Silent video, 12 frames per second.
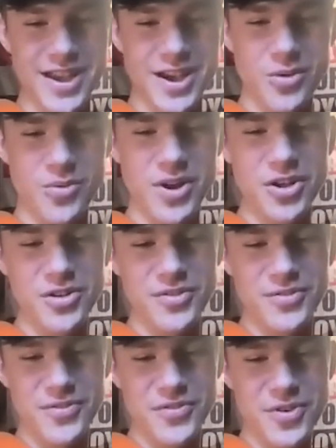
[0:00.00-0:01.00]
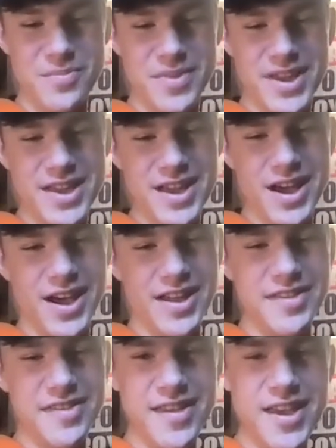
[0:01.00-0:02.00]
Well, for me,
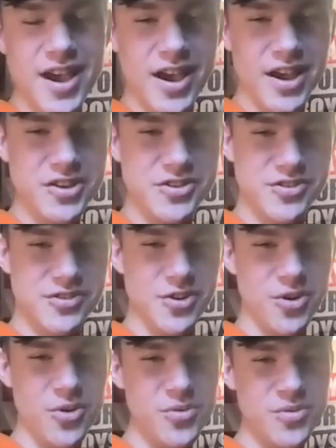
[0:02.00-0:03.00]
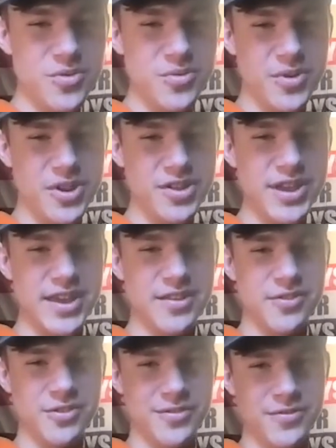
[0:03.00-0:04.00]
I'd say I don't really
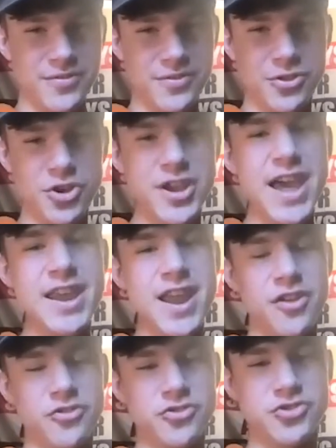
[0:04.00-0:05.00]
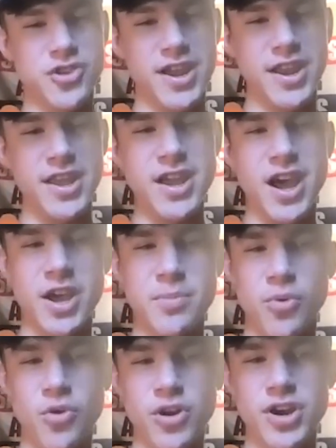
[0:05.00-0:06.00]
look at it as training. I
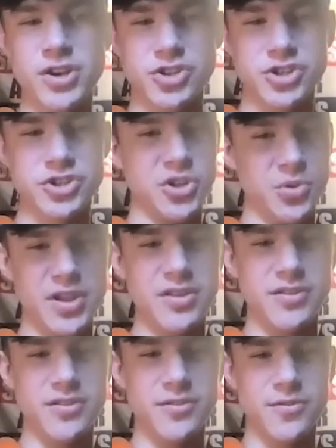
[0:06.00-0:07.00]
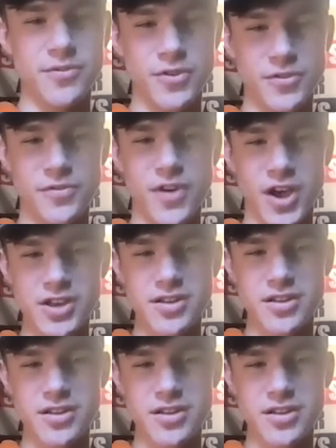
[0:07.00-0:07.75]
more just do it for fun.